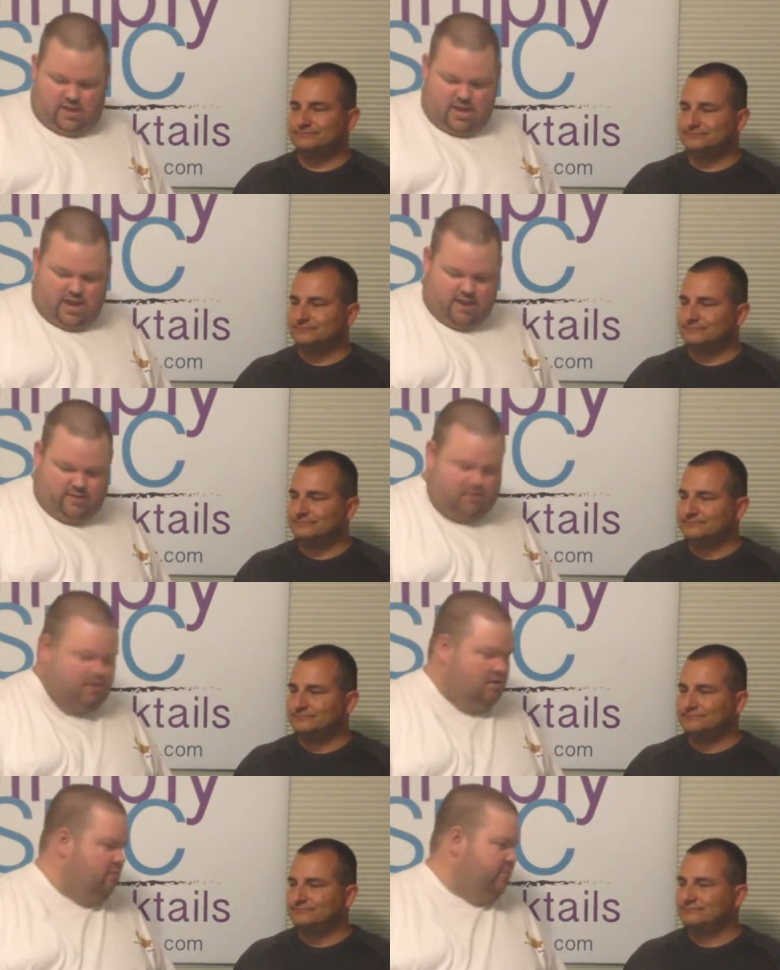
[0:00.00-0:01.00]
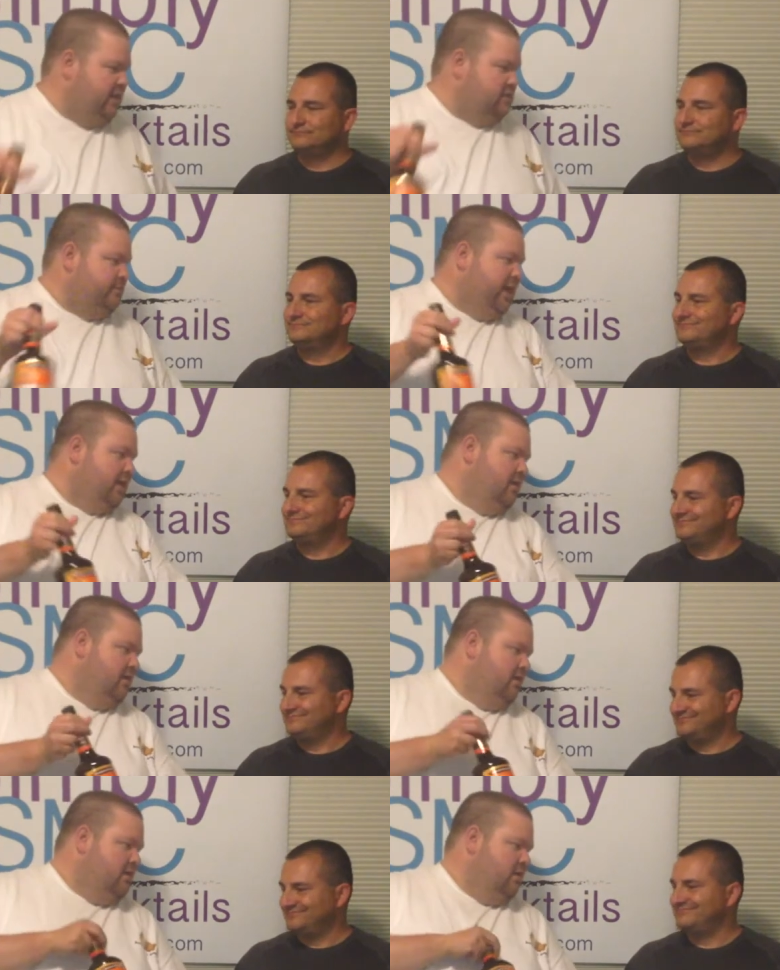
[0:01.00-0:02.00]
Speaker 1: and a good old buddy's back.
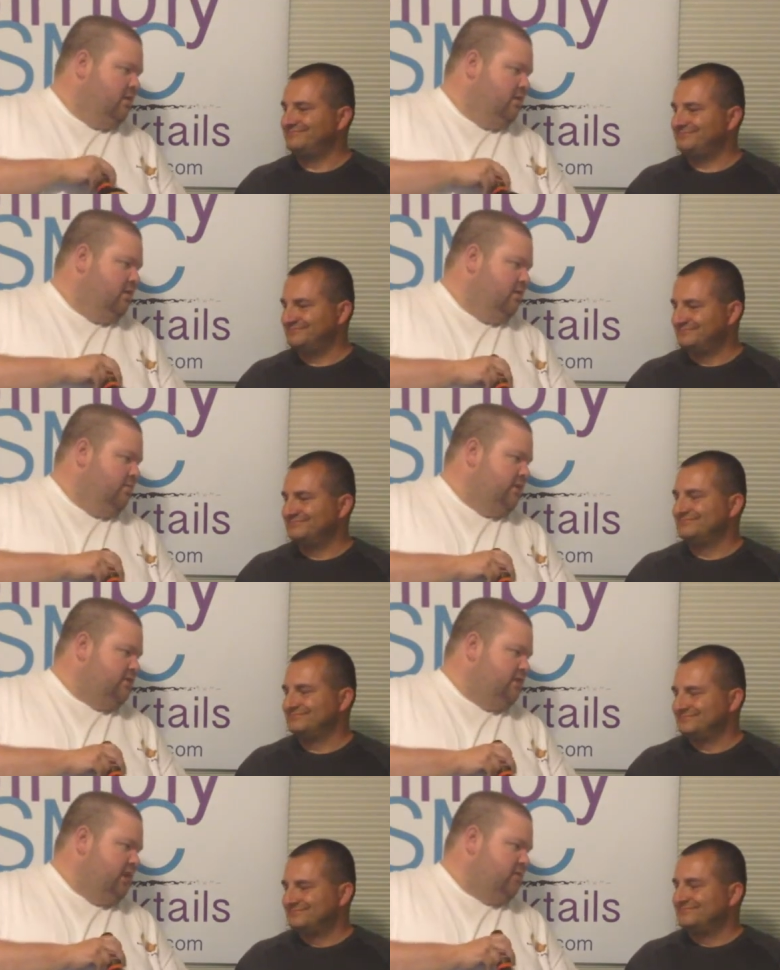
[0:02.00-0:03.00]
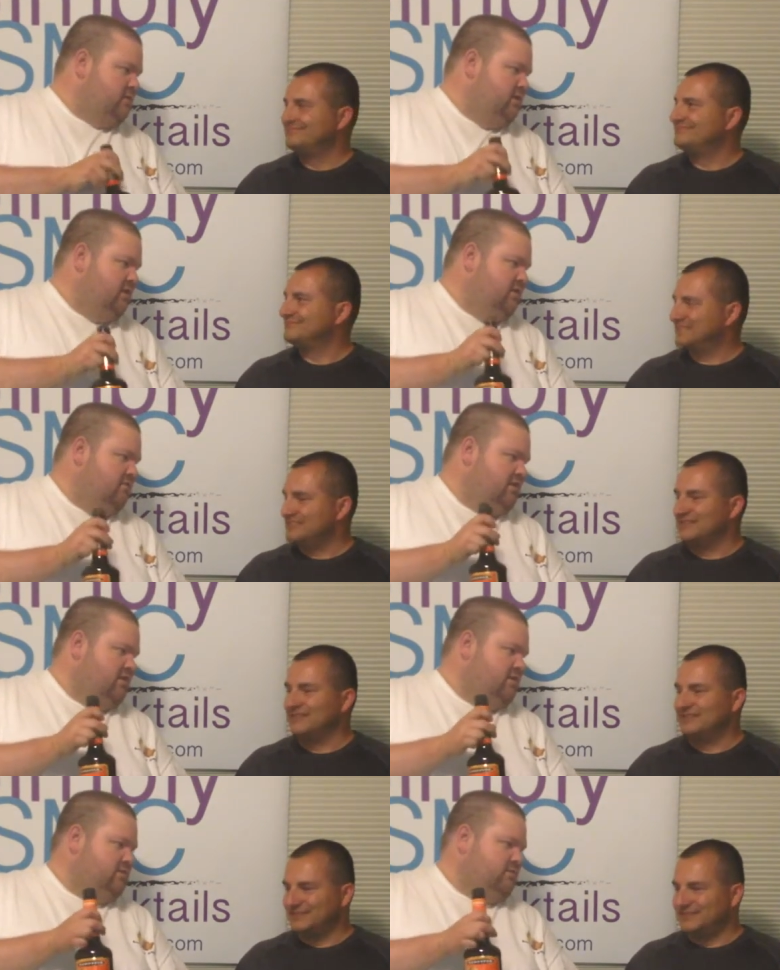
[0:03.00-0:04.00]
Peach schnapps. What
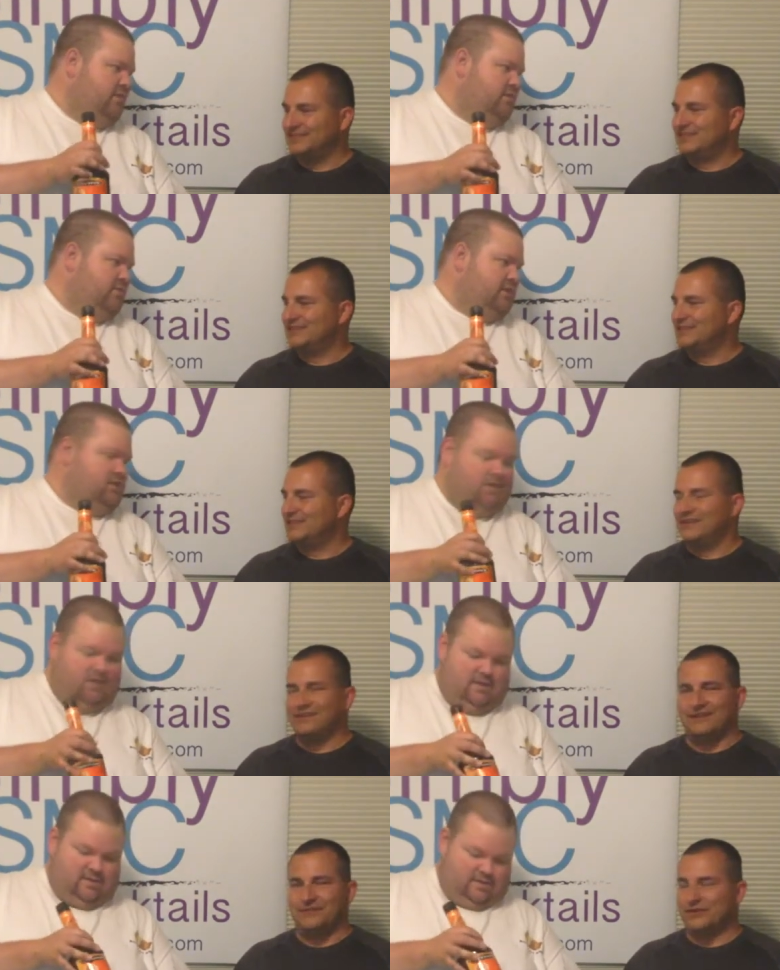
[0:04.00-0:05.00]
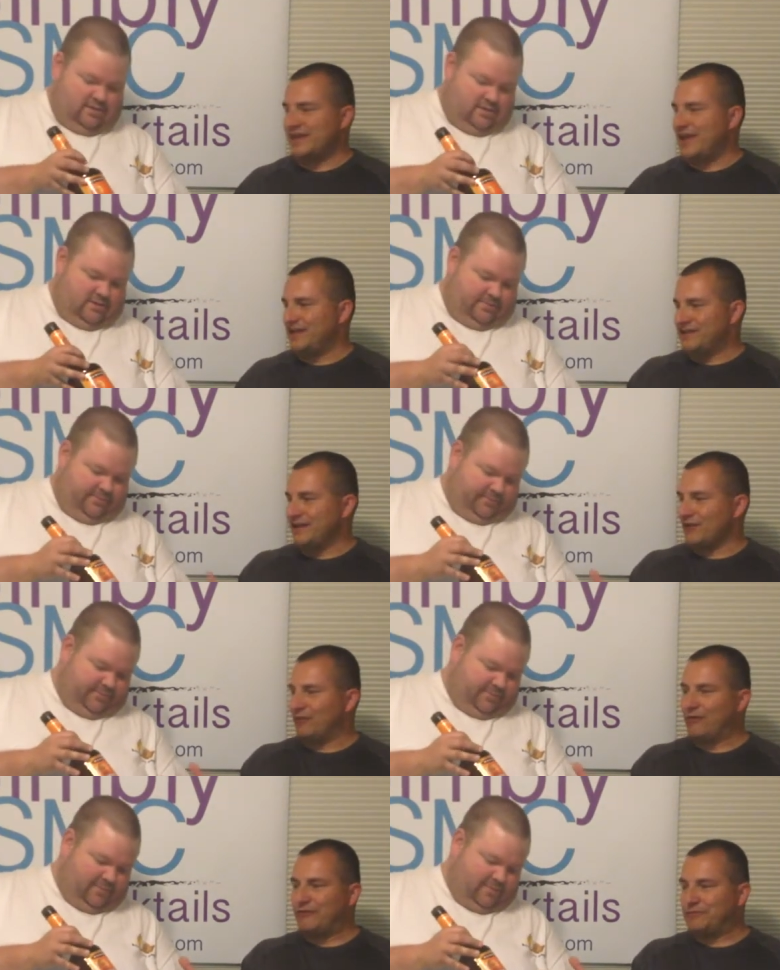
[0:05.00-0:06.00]
goes wrong with peaches? Oh, you can't. You can't go
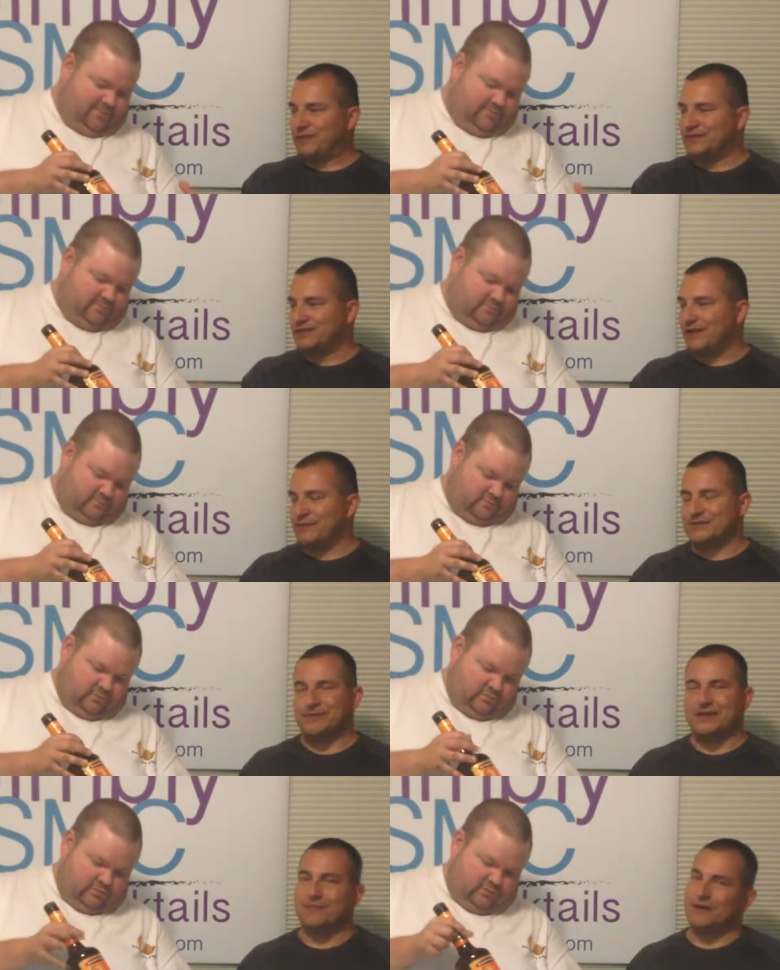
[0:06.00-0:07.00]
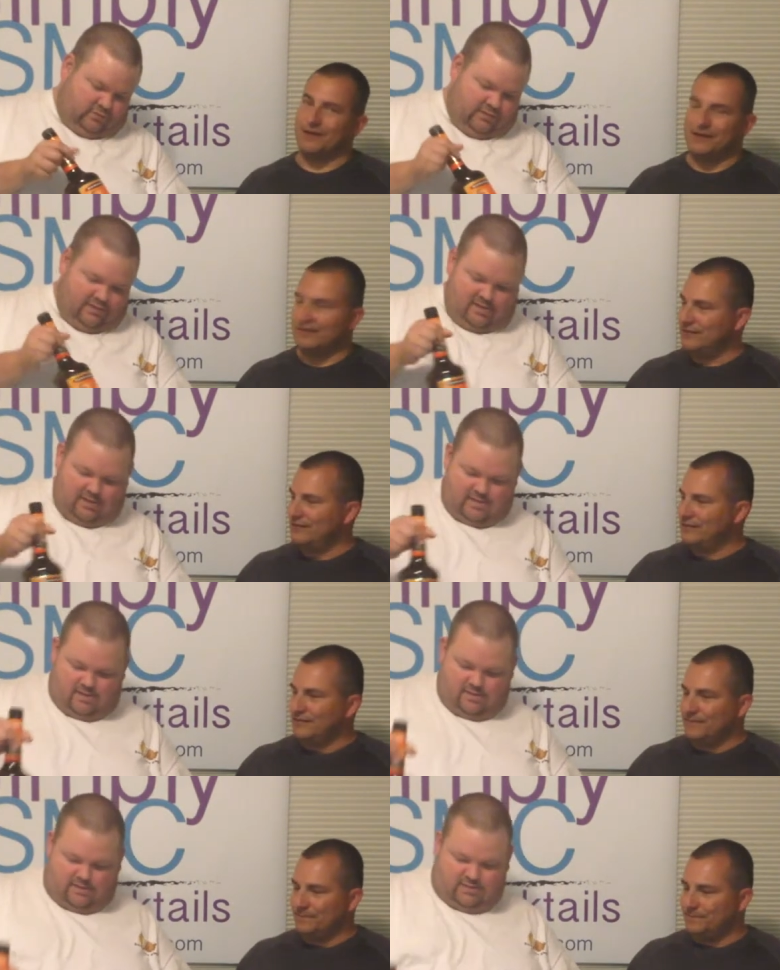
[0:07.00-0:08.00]
wrong with
Speaker 2: peach schnapps. I mean, come on.
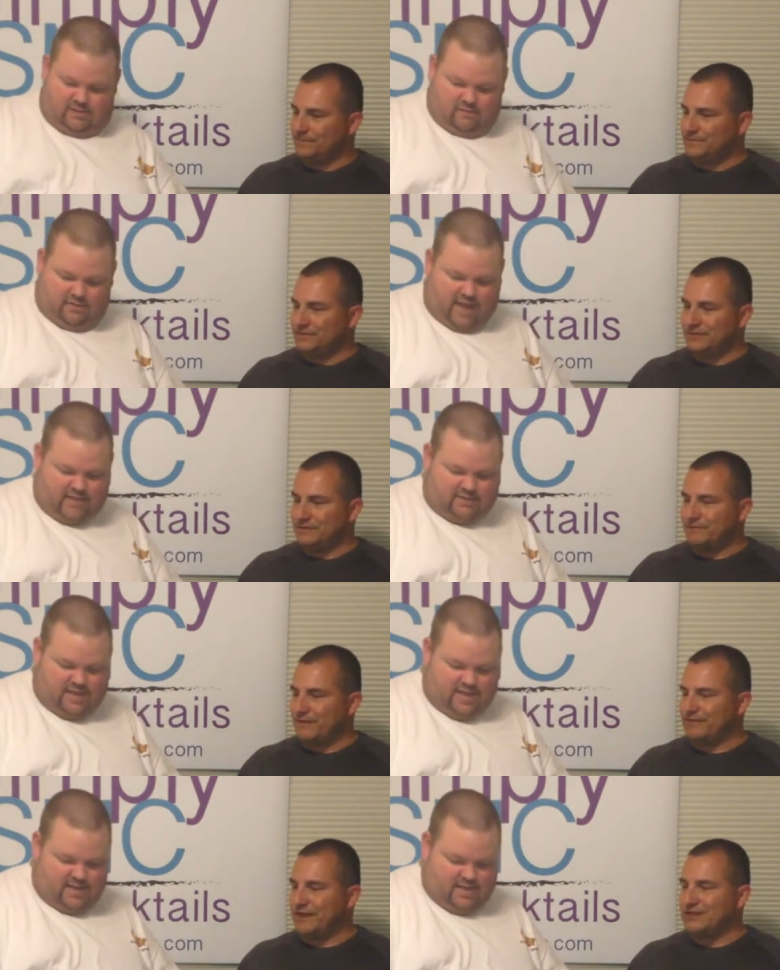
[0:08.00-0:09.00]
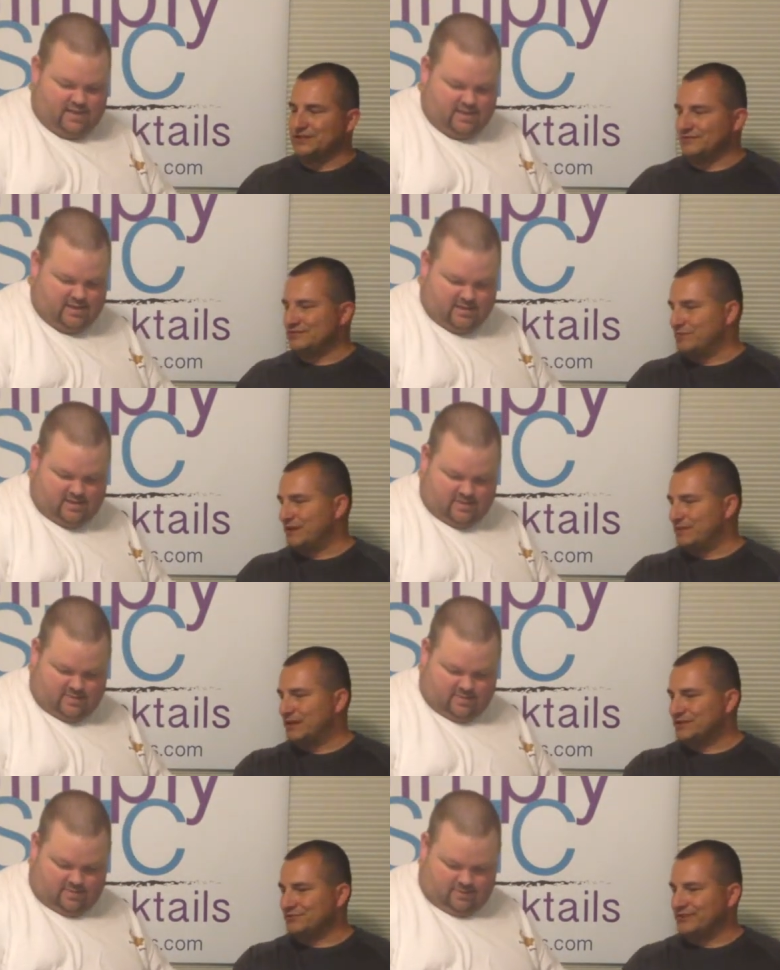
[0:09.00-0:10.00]
So with that the said, foundation of so many
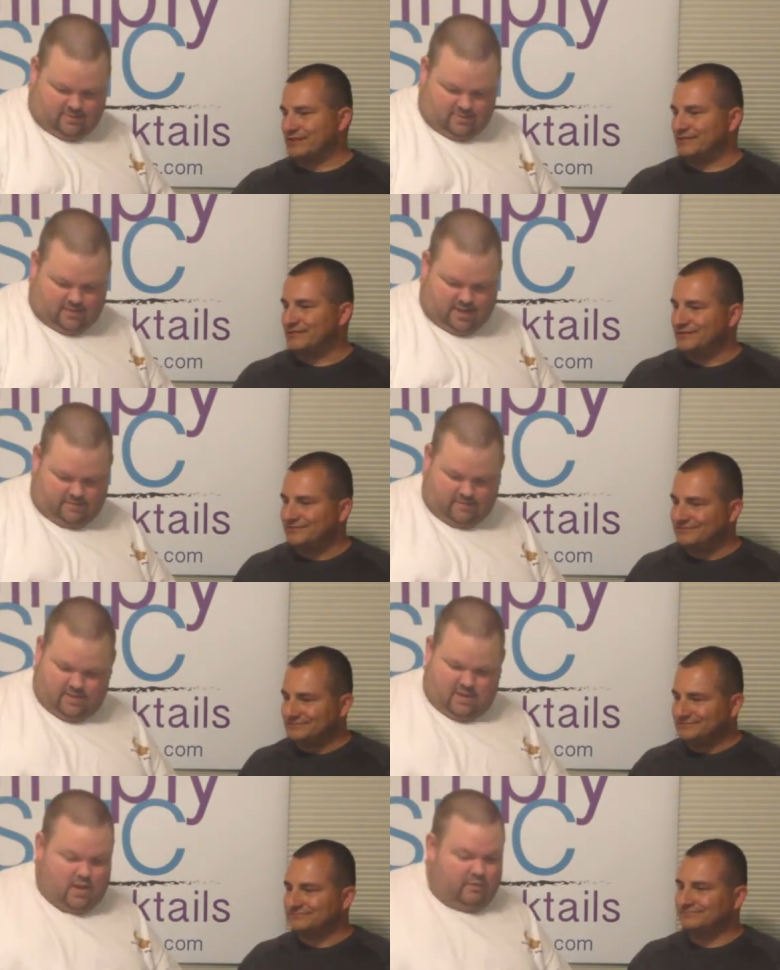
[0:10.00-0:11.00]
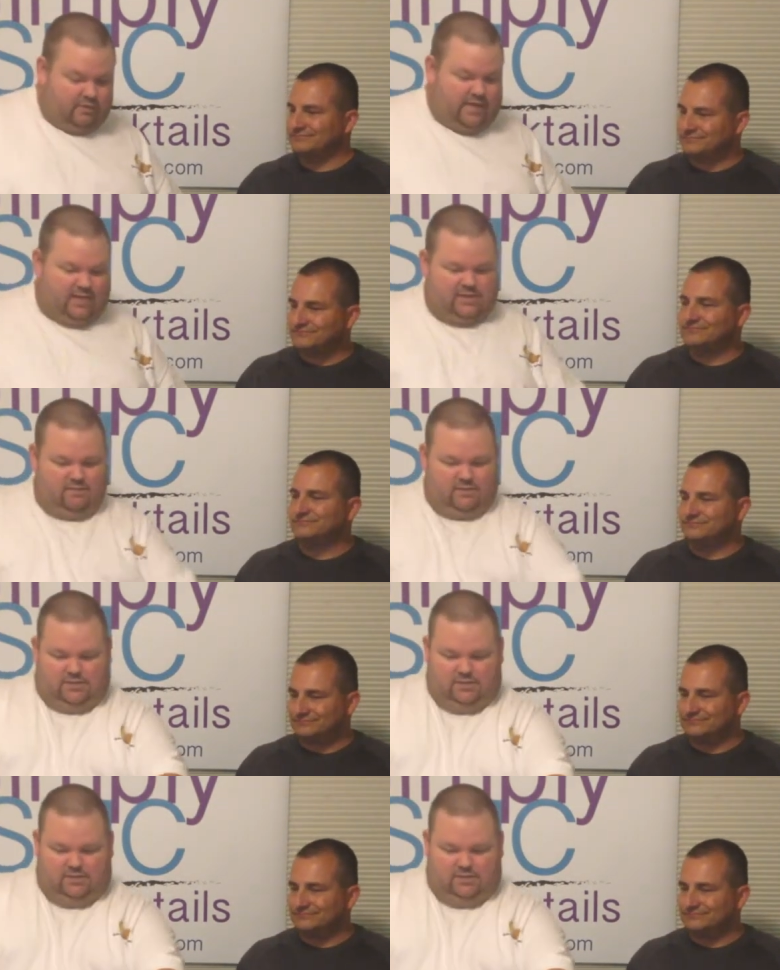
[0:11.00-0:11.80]
mixed drinks. Yeah.
Speaker 1: With that said, these